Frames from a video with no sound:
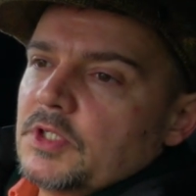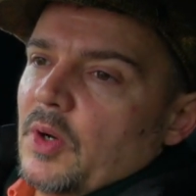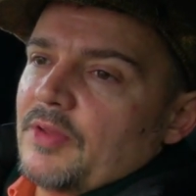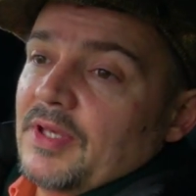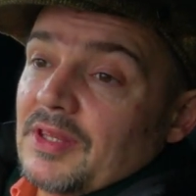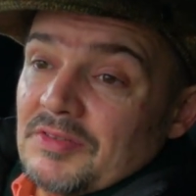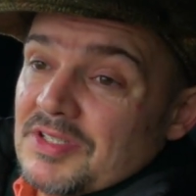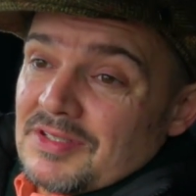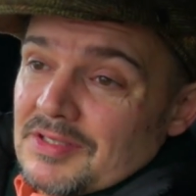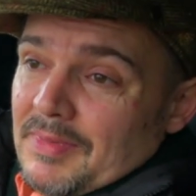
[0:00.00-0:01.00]
you know, I think there
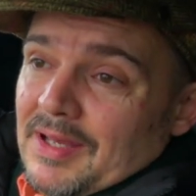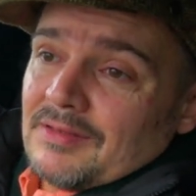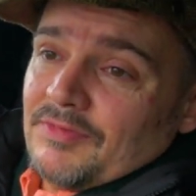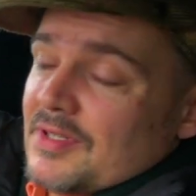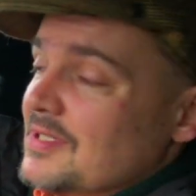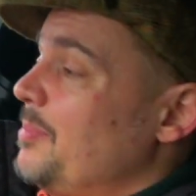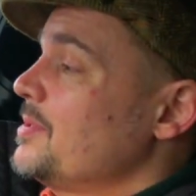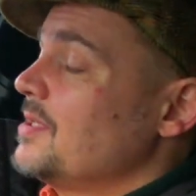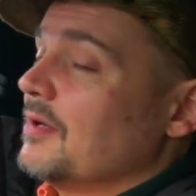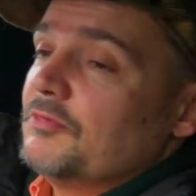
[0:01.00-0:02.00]
is a demand. I think there's
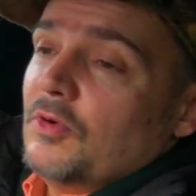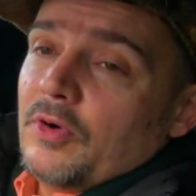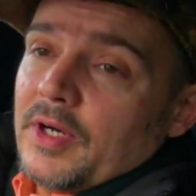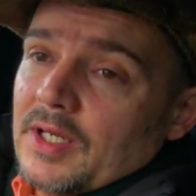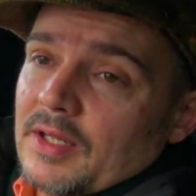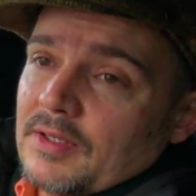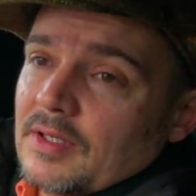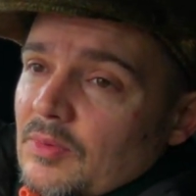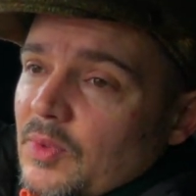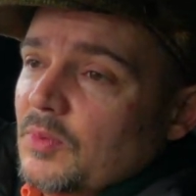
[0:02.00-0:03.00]
appetite for it. I
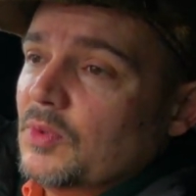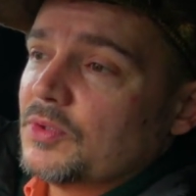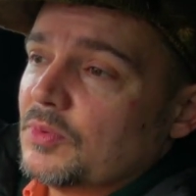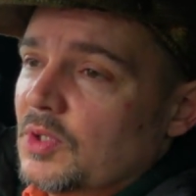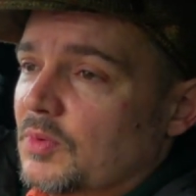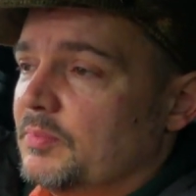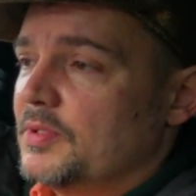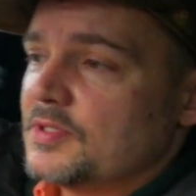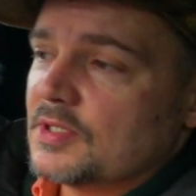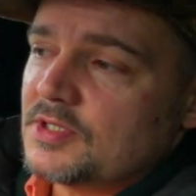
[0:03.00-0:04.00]
think we would we would
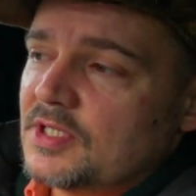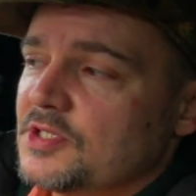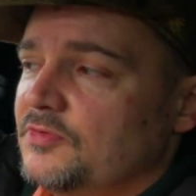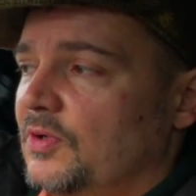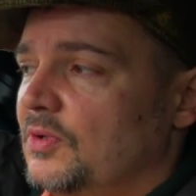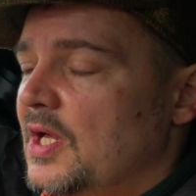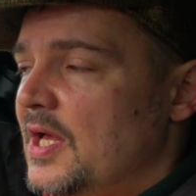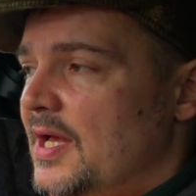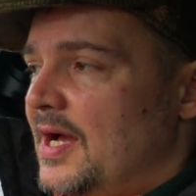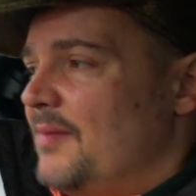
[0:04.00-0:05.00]
be successful.
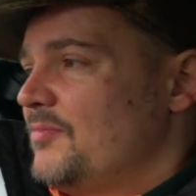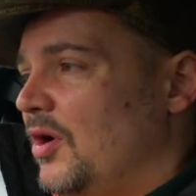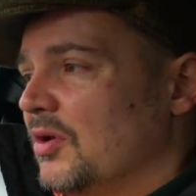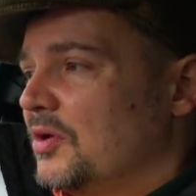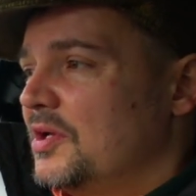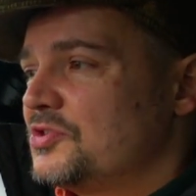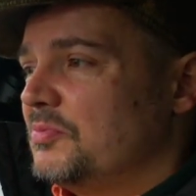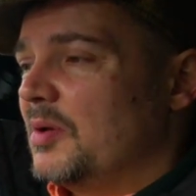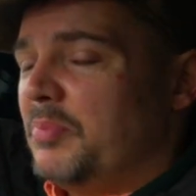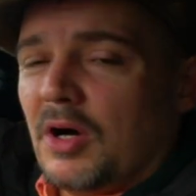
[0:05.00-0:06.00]
I'm not looking
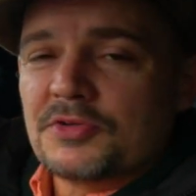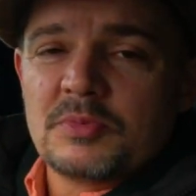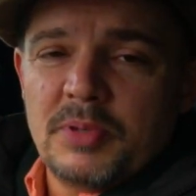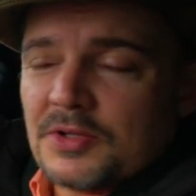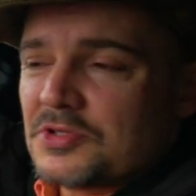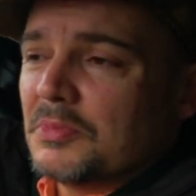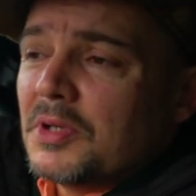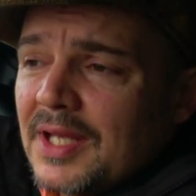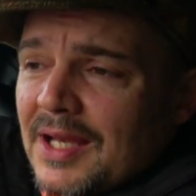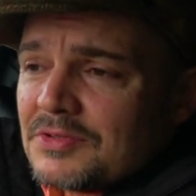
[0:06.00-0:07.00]
to make pots and pots of
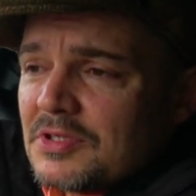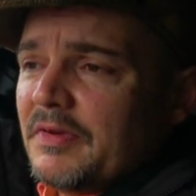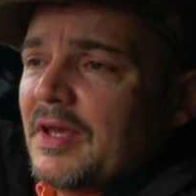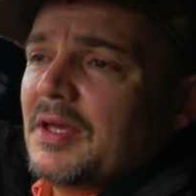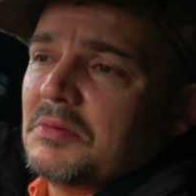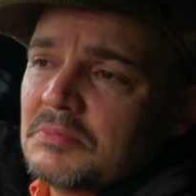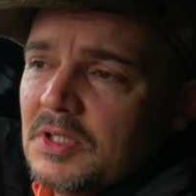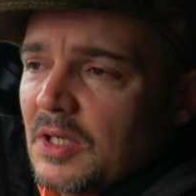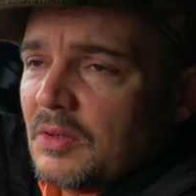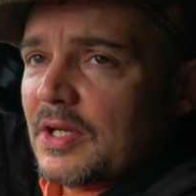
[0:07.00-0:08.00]
money out of it.
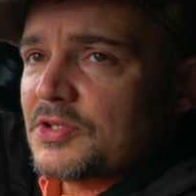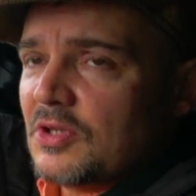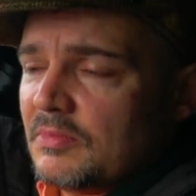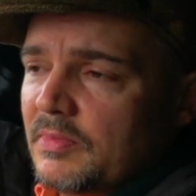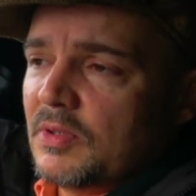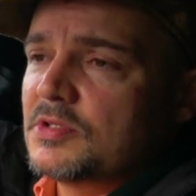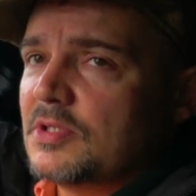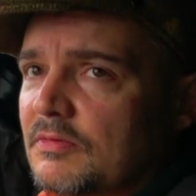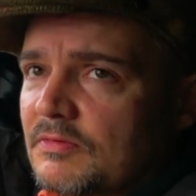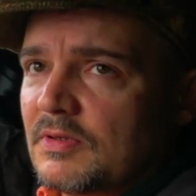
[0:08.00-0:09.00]
You know, that's not the
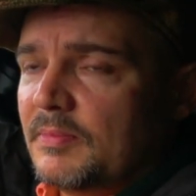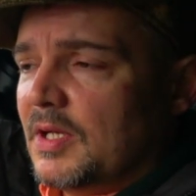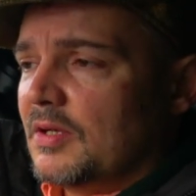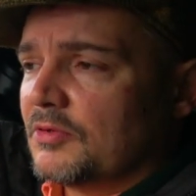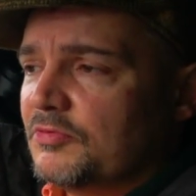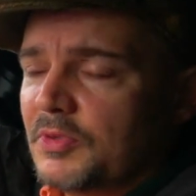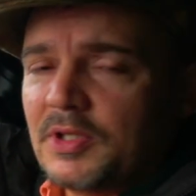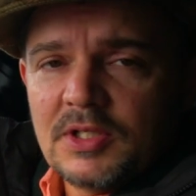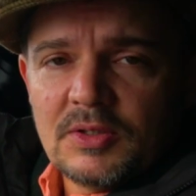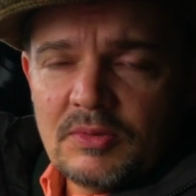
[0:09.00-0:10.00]
motive. I am making enough
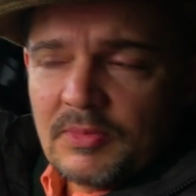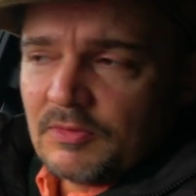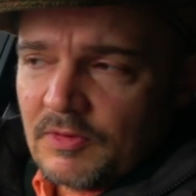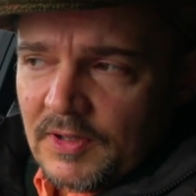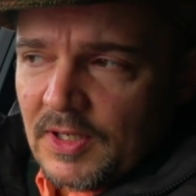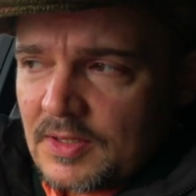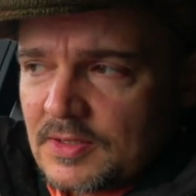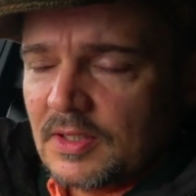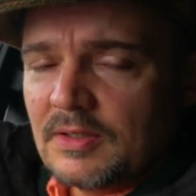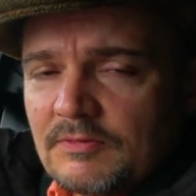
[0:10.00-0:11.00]
money doing the other
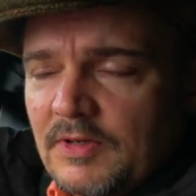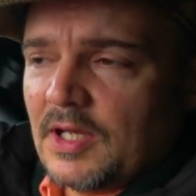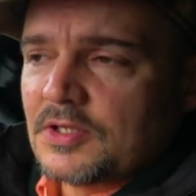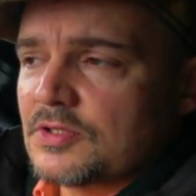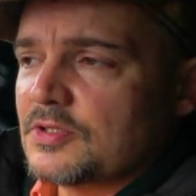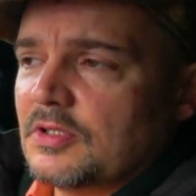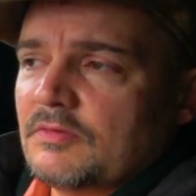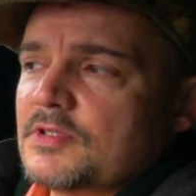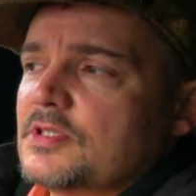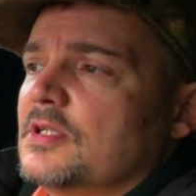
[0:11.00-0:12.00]
things in financial
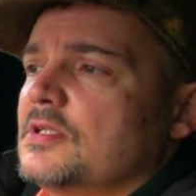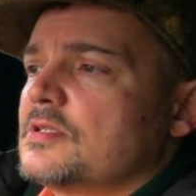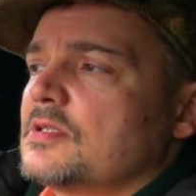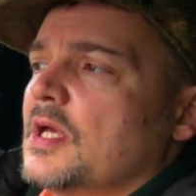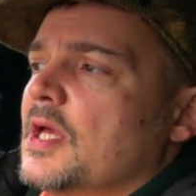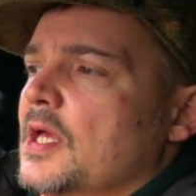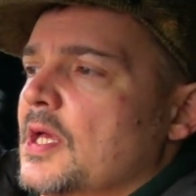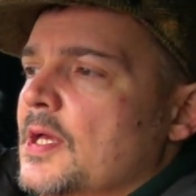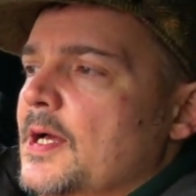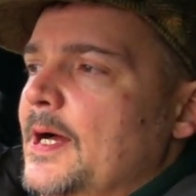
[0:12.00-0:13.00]
services.
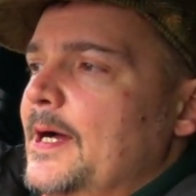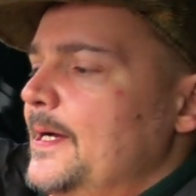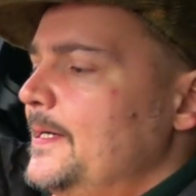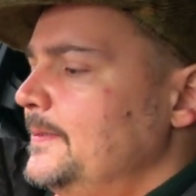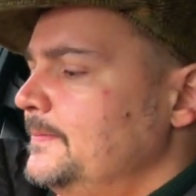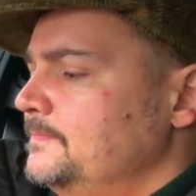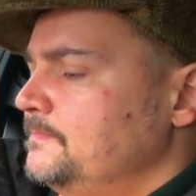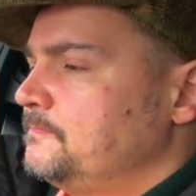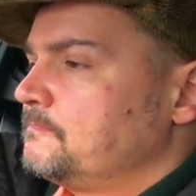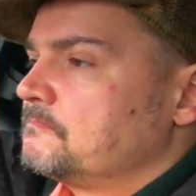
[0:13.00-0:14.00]

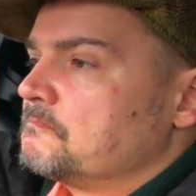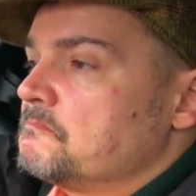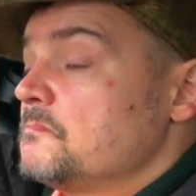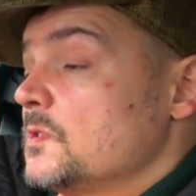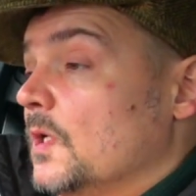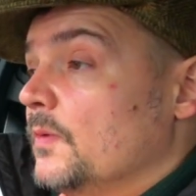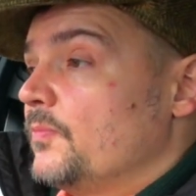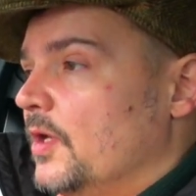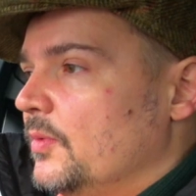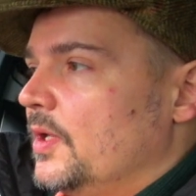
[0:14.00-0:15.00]
Um, so
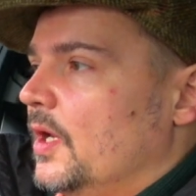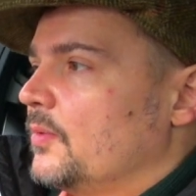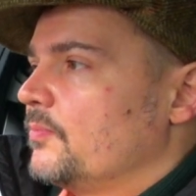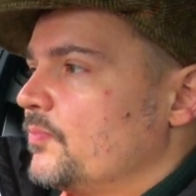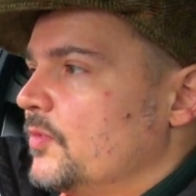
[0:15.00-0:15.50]
there we go.